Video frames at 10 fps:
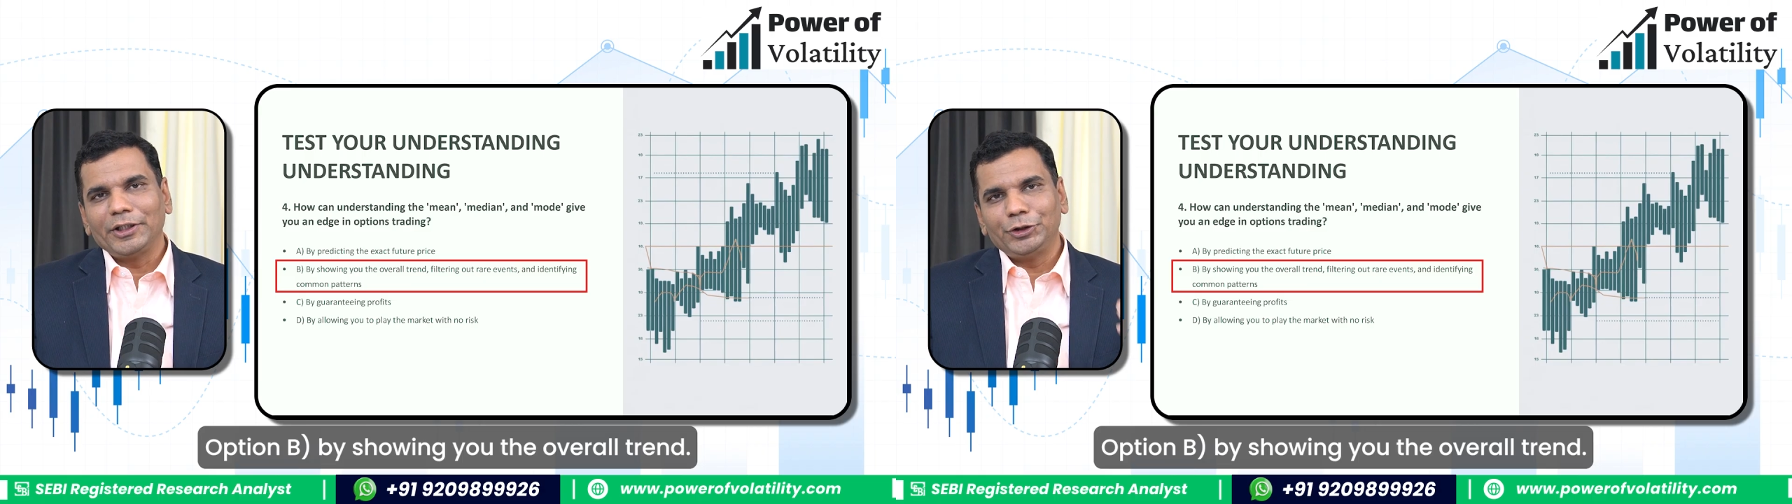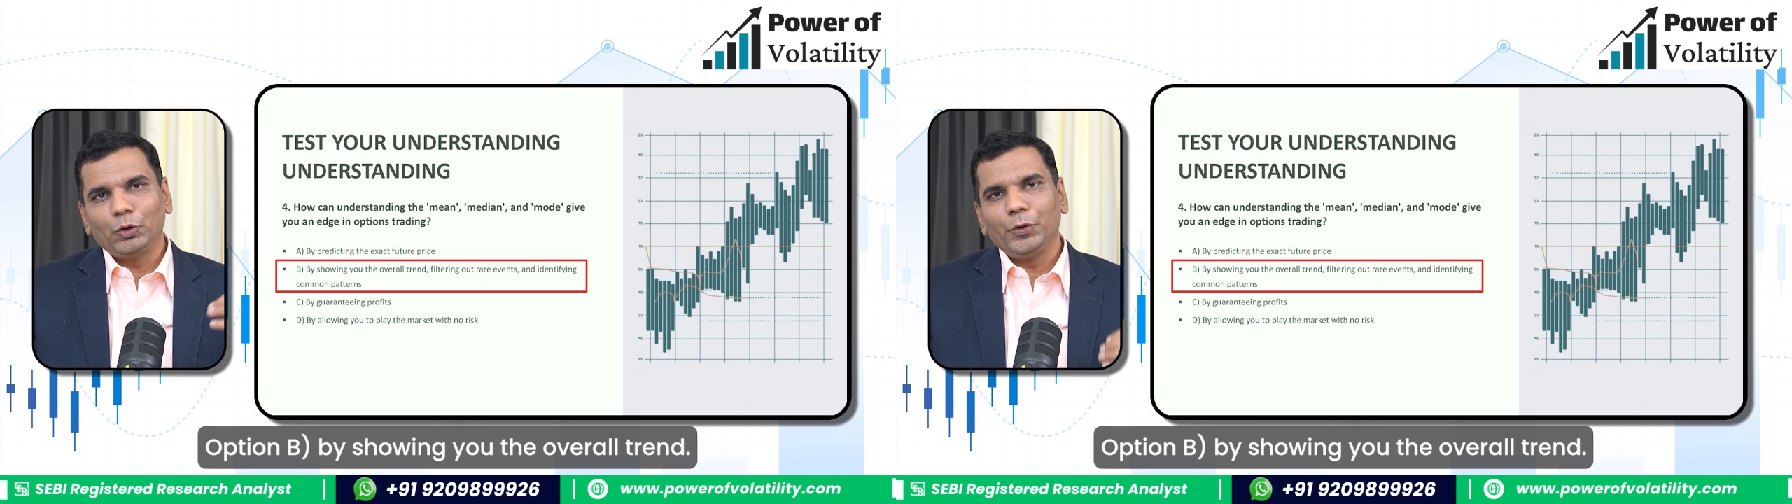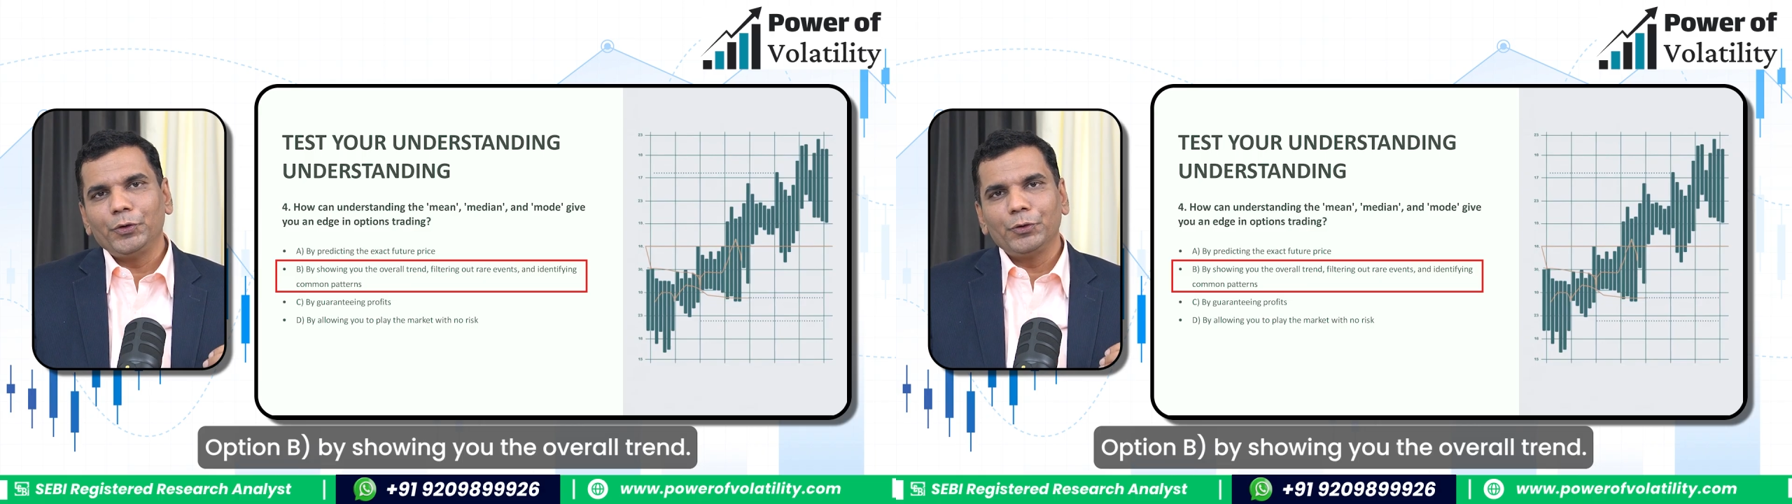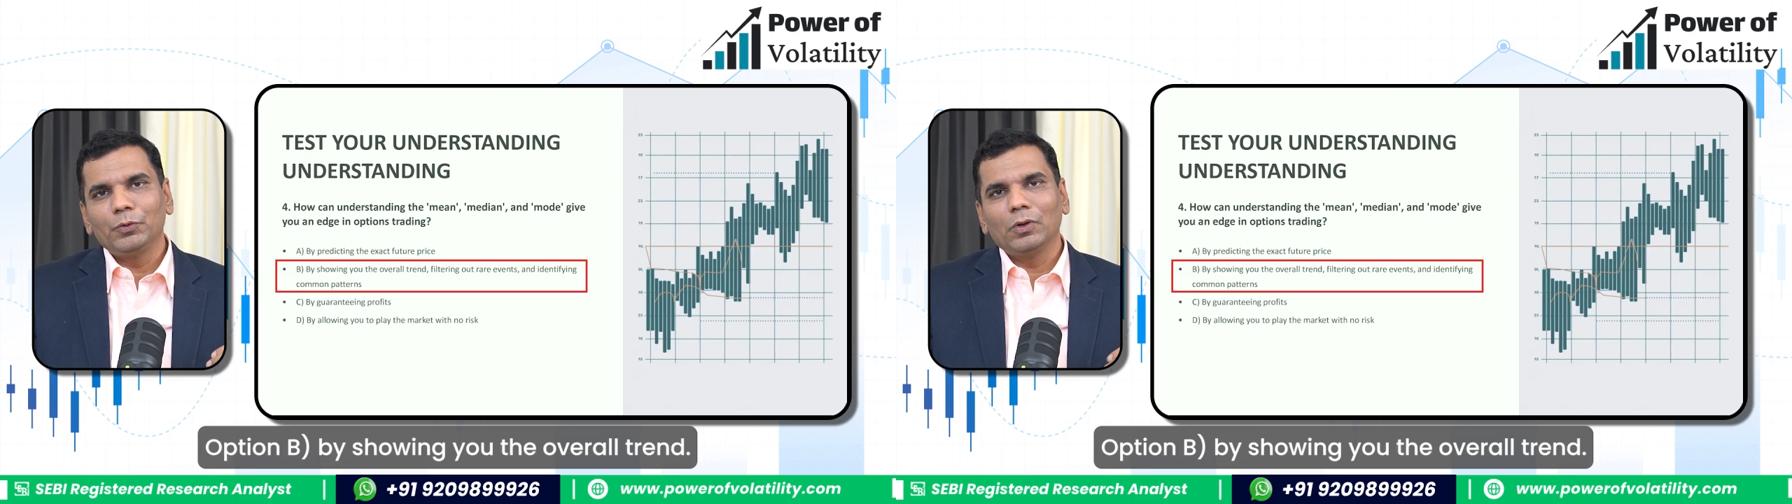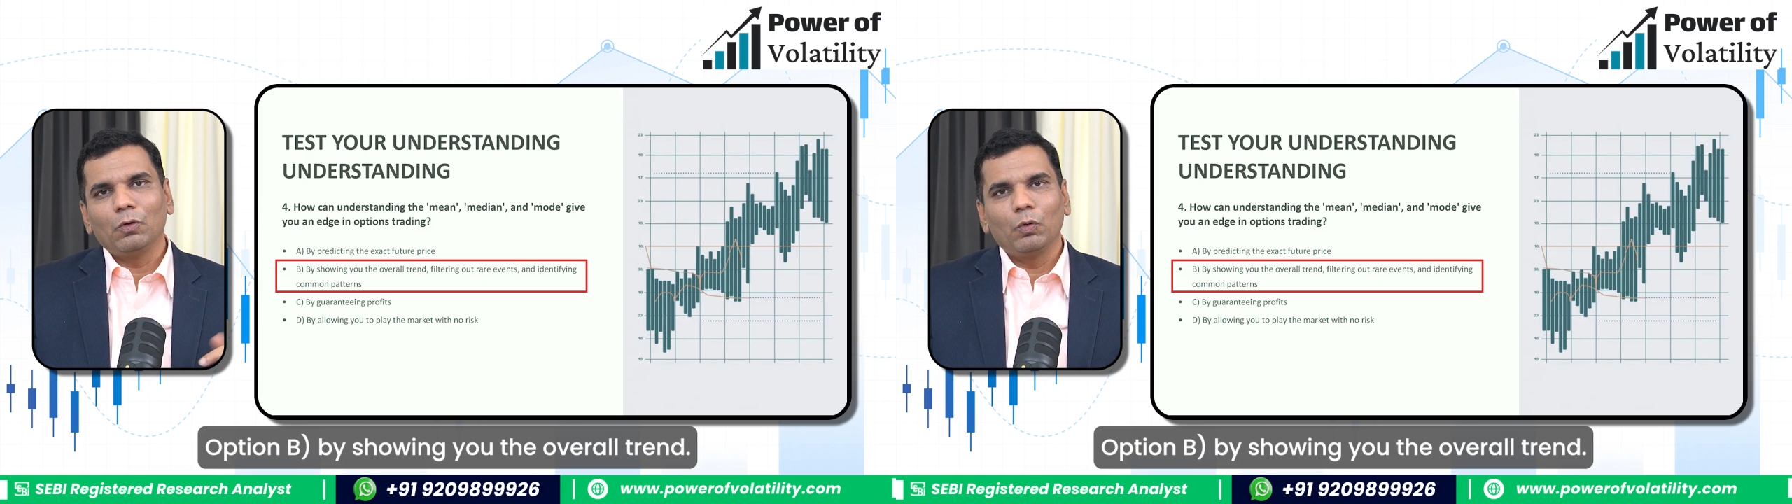showing
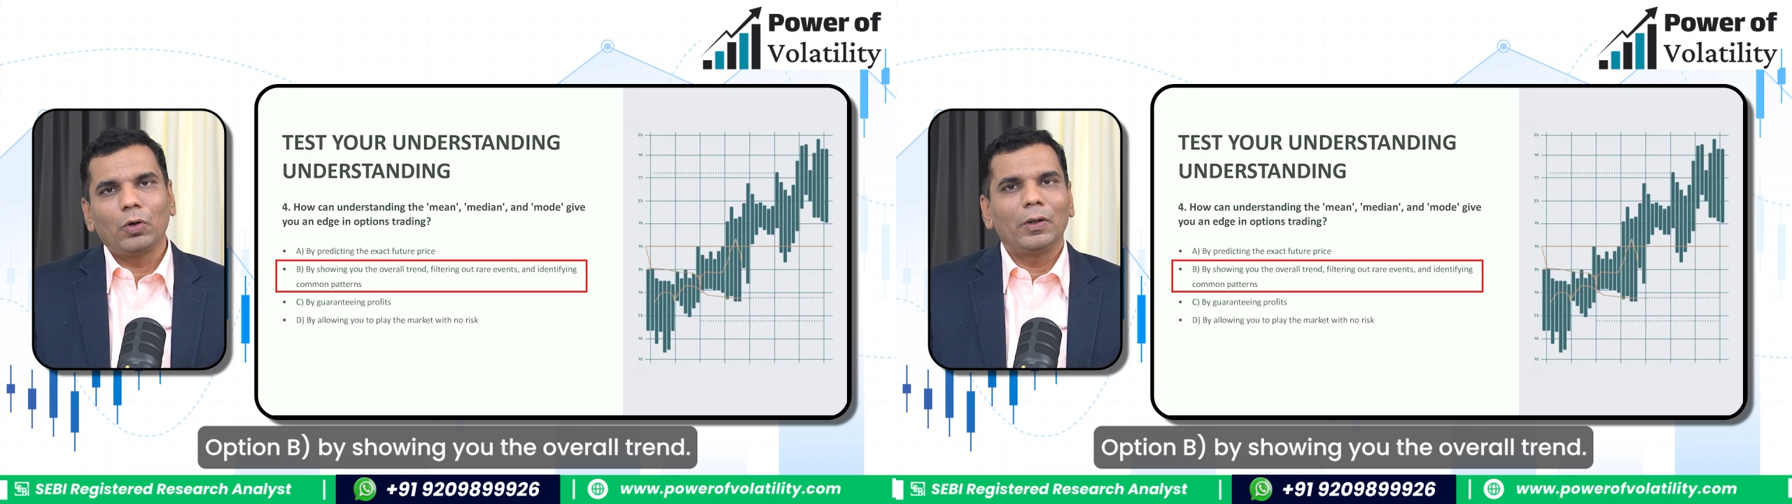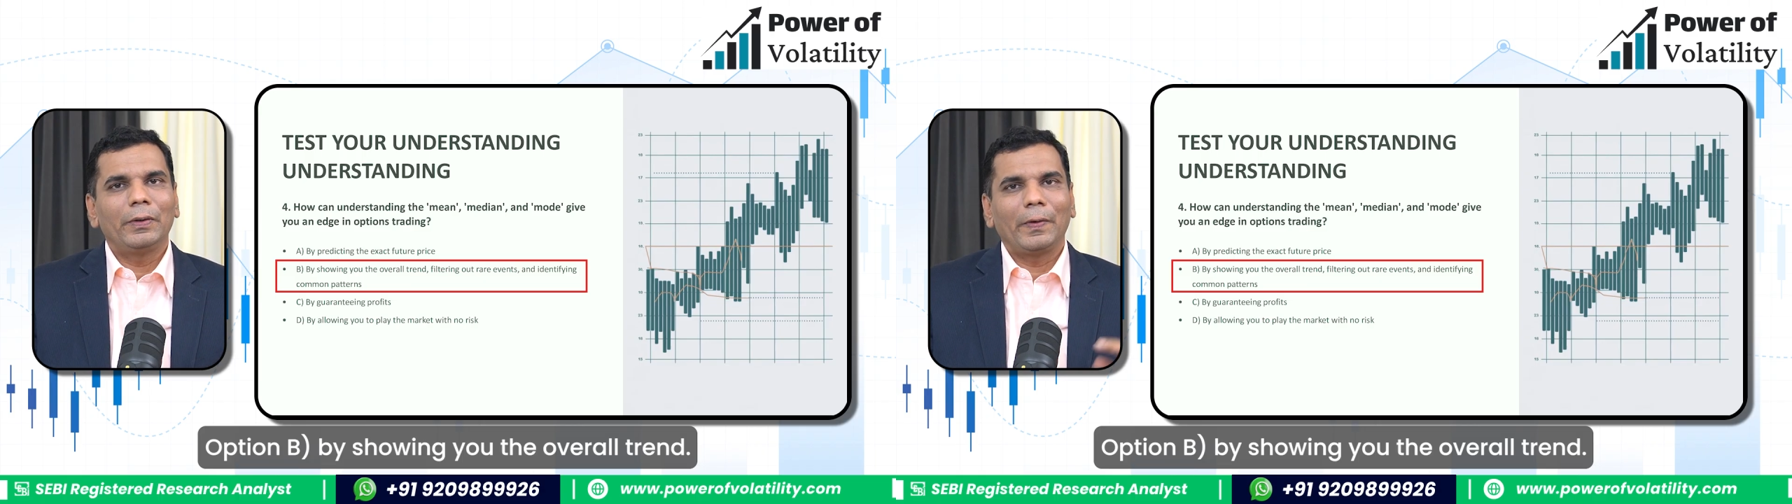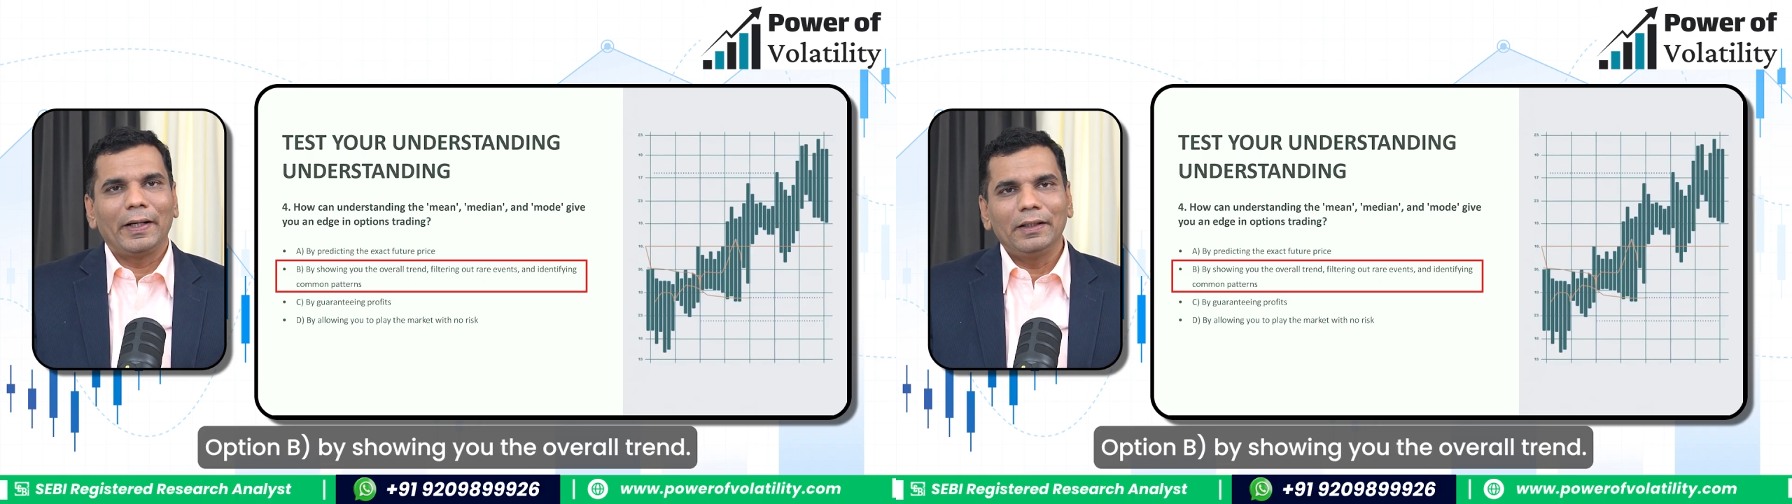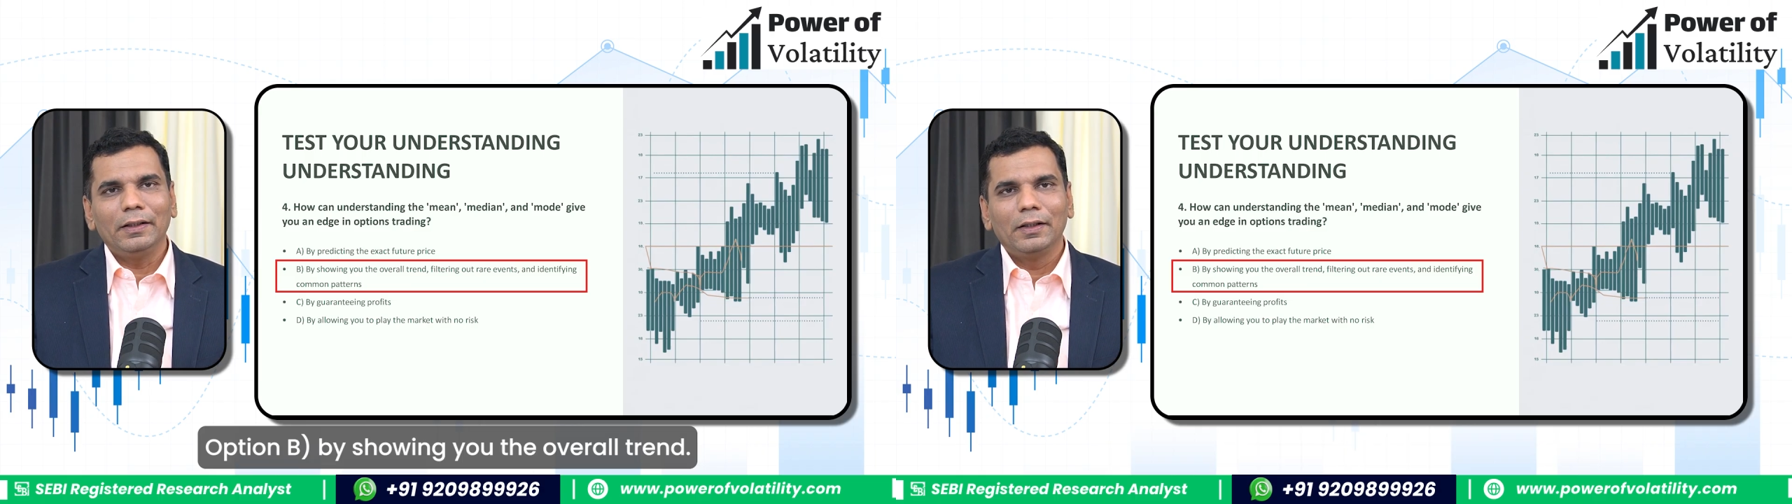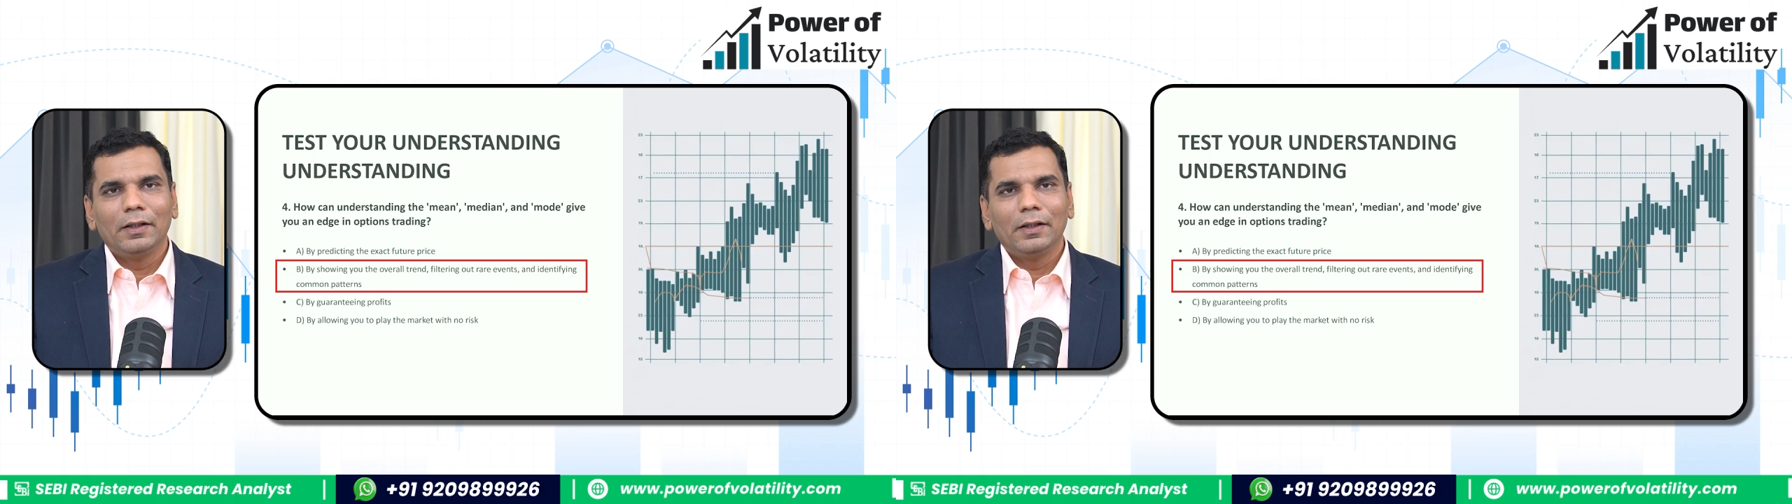you the overall trend,